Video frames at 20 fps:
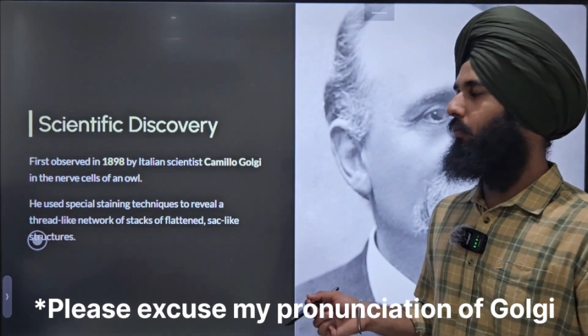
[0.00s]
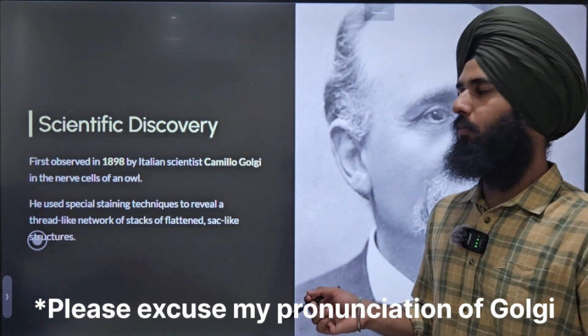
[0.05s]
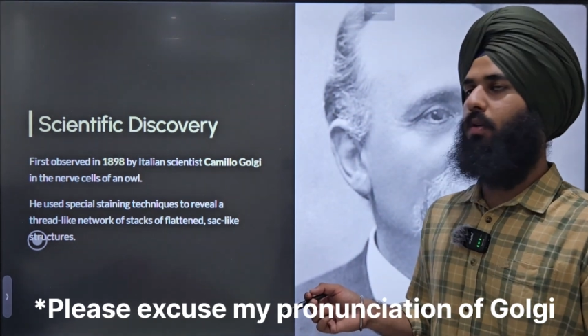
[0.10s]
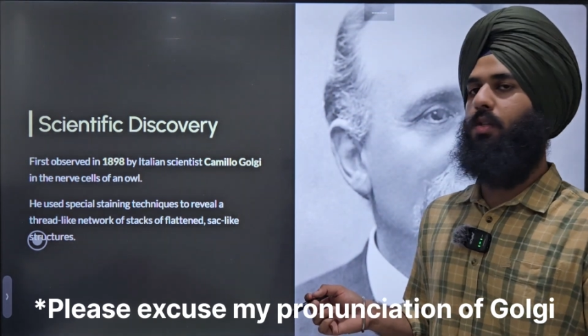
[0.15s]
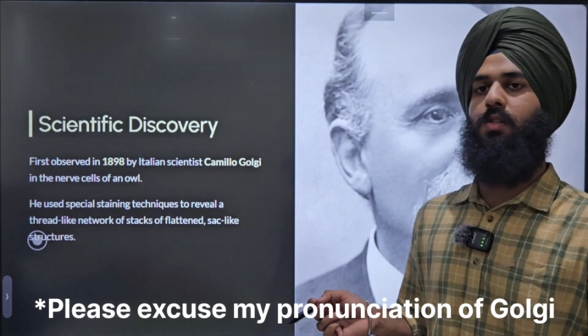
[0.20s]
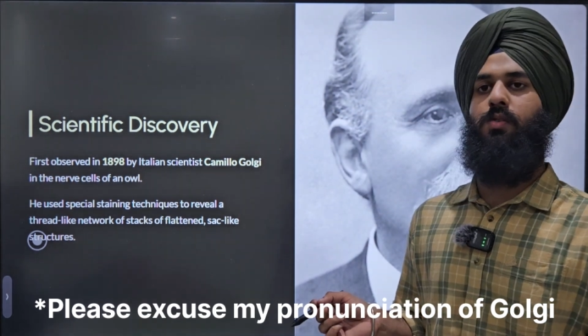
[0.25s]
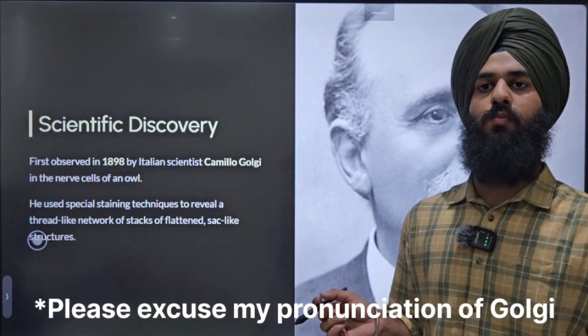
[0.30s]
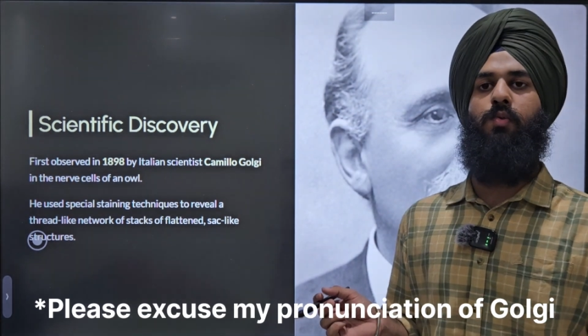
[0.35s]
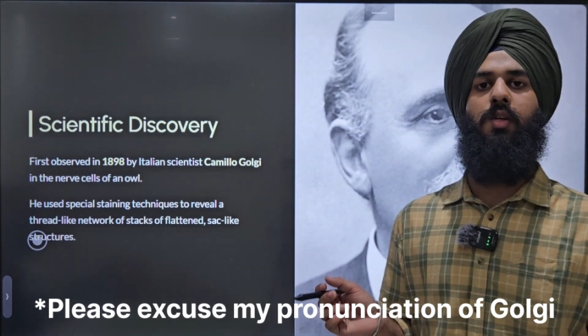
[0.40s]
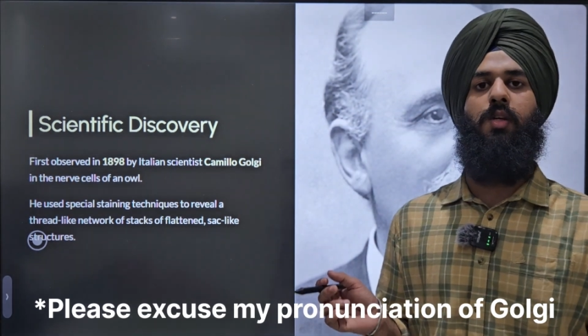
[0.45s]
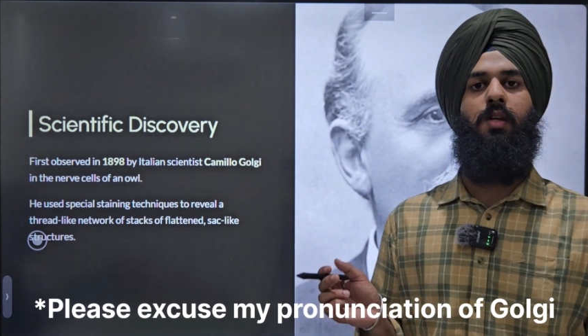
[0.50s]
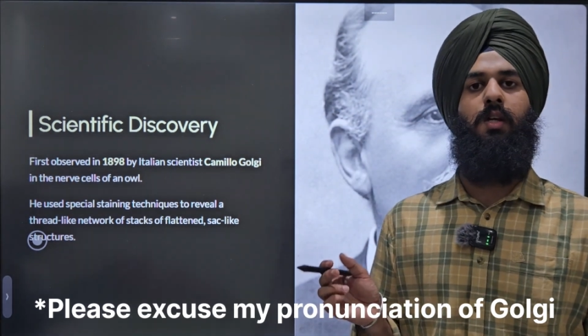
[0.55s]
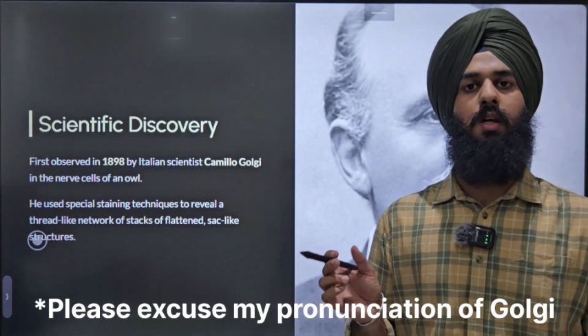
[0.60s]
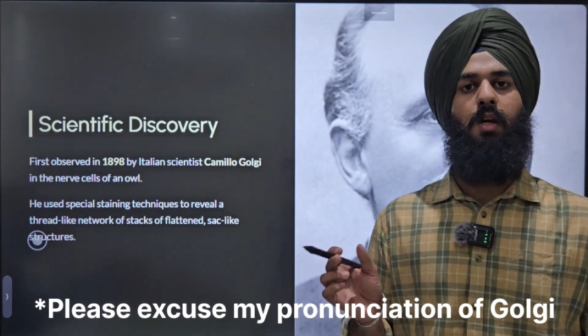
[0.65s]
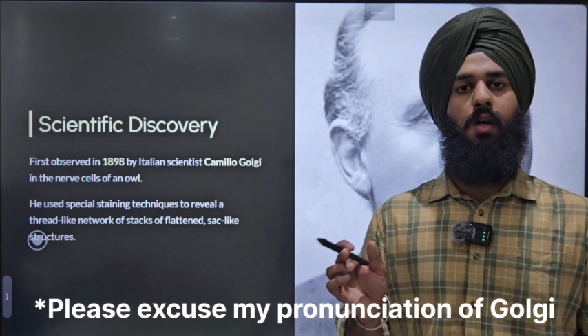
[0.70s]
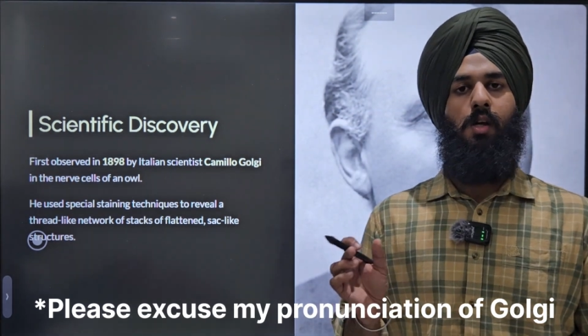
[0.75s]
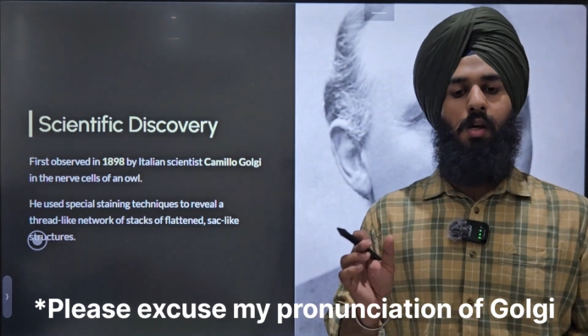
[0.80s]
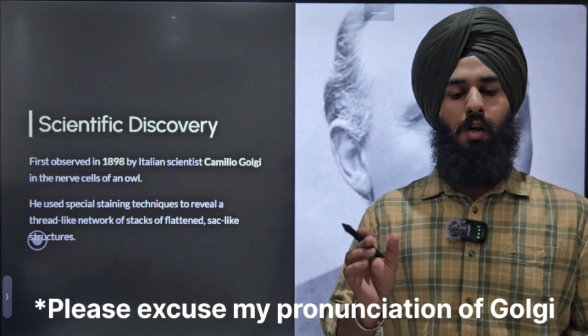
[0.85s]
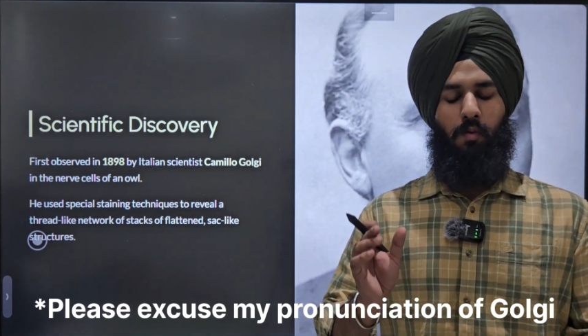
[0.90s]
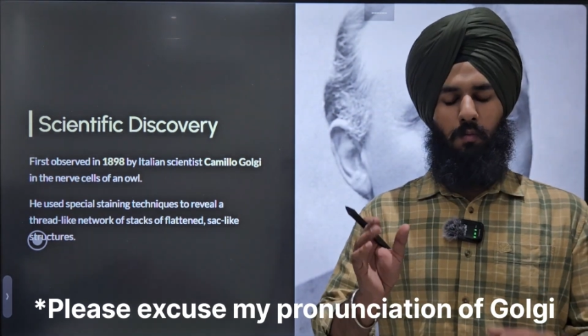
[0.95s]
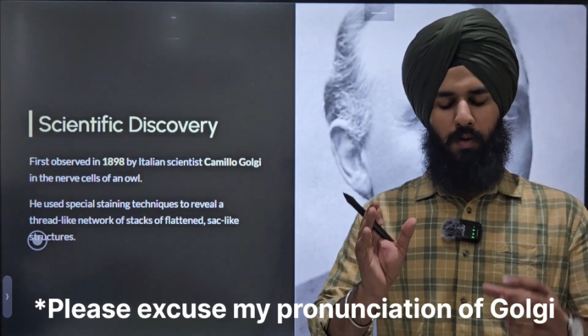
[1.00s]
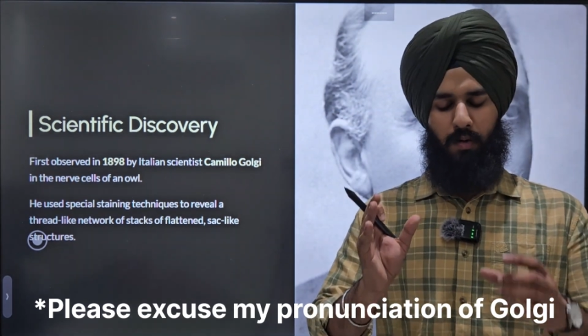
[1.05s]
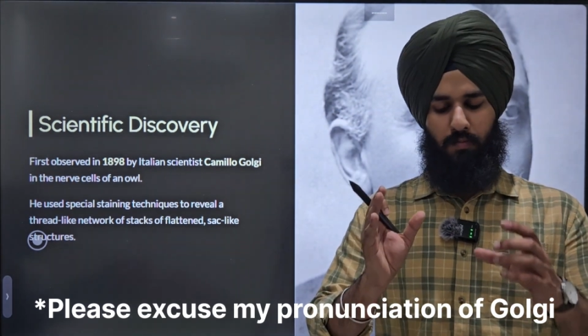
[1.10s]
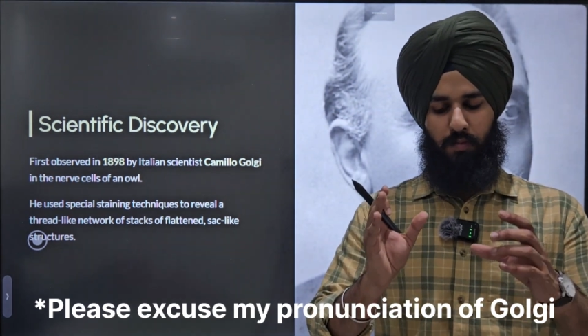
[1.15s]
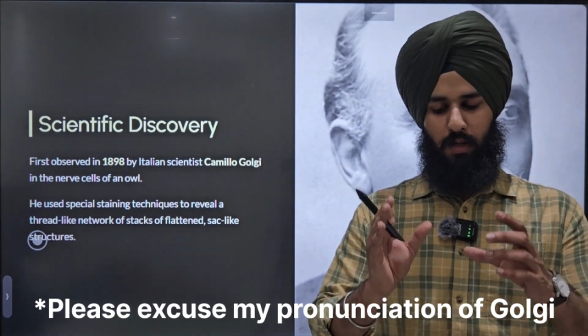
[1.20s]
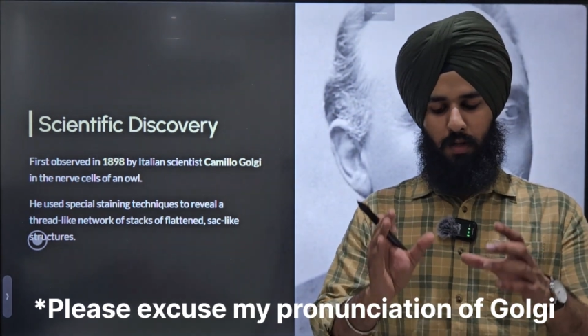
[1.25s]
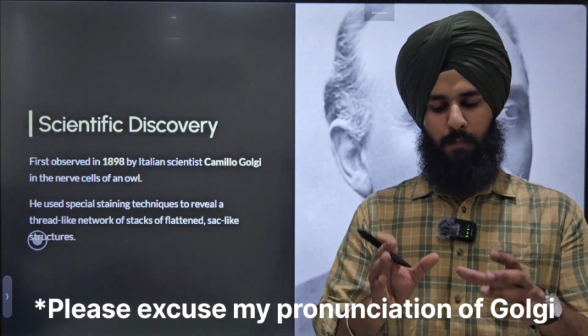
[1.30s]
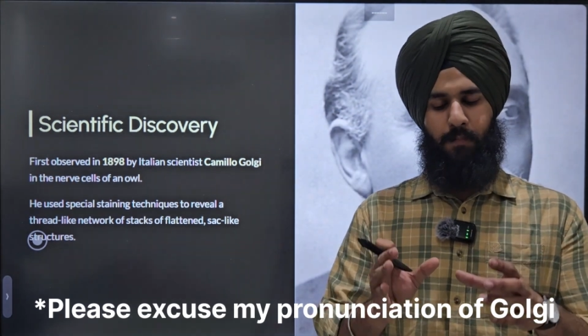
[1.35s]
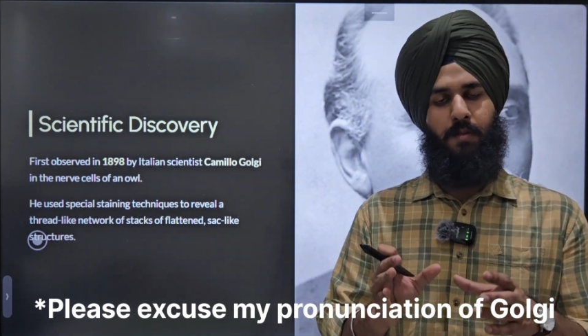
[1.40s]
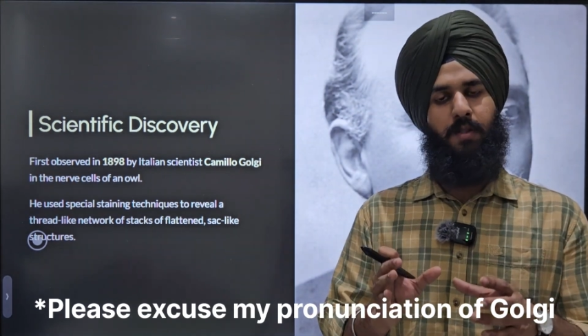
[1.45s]
which when
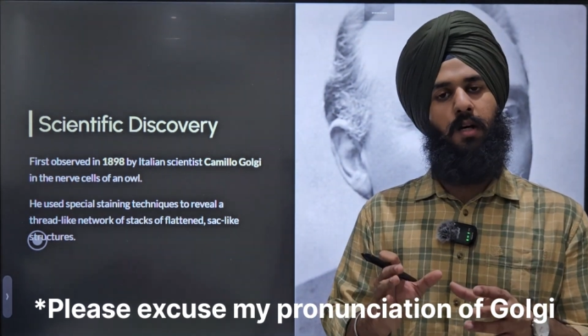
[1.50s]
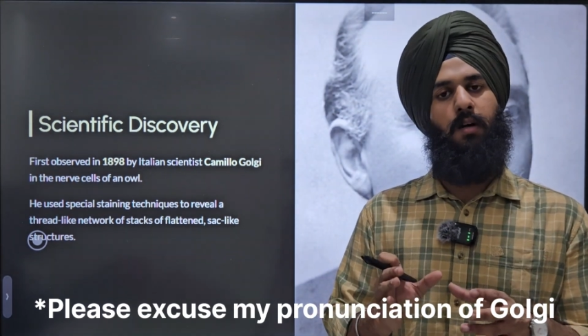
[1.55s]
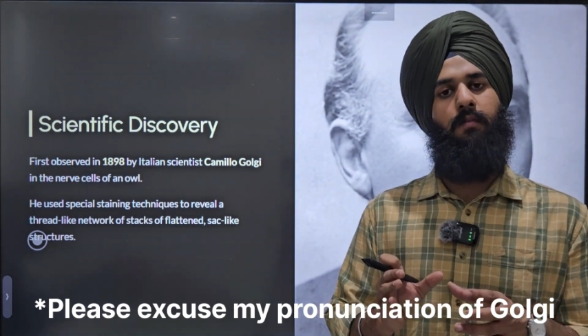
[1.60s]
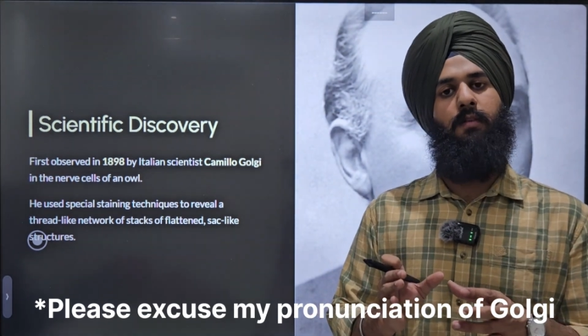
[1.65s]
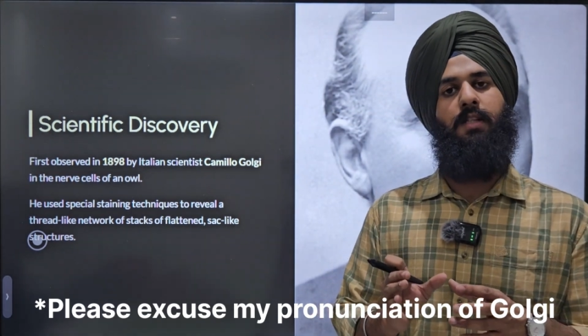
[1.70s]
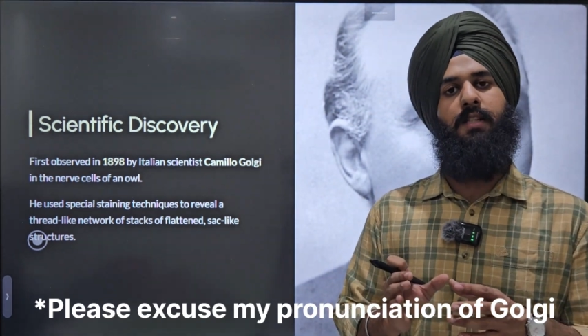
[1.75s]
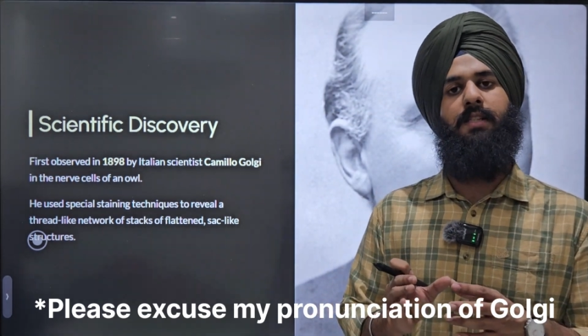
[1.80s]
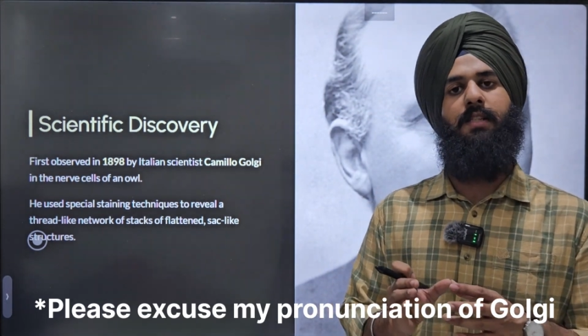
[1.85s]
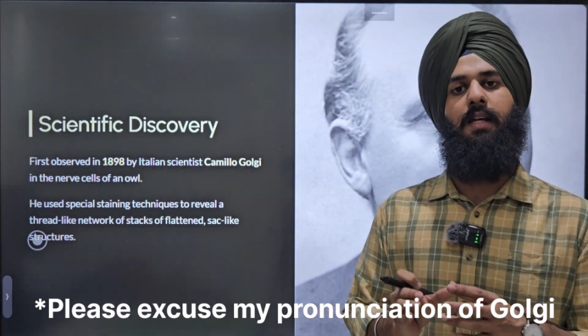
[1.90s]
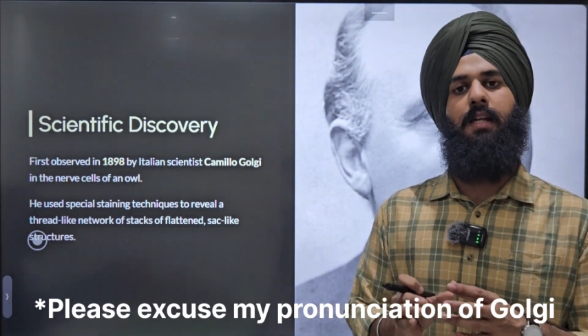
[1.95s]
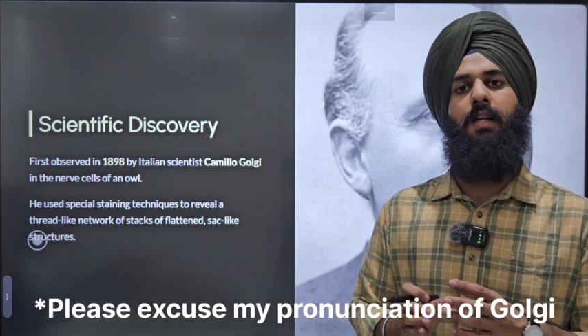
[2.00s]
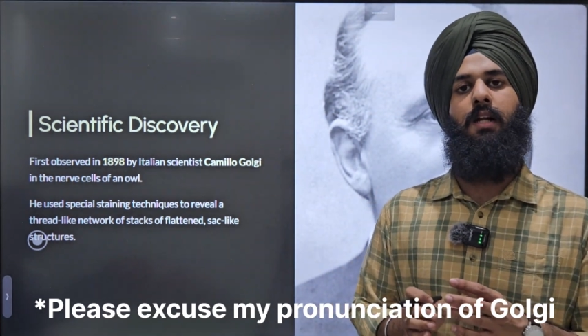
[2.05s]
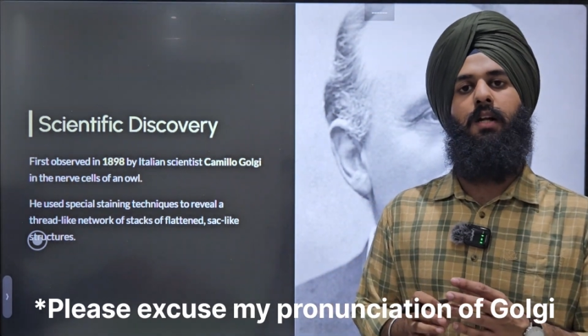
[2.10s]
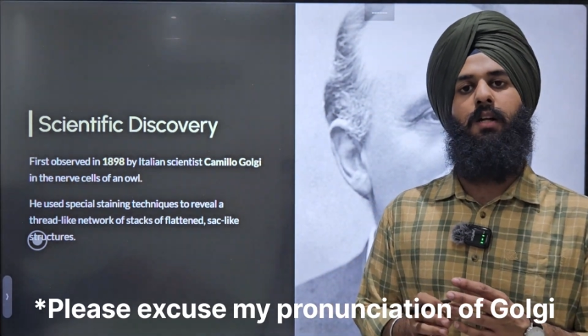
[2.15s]
we observe a cell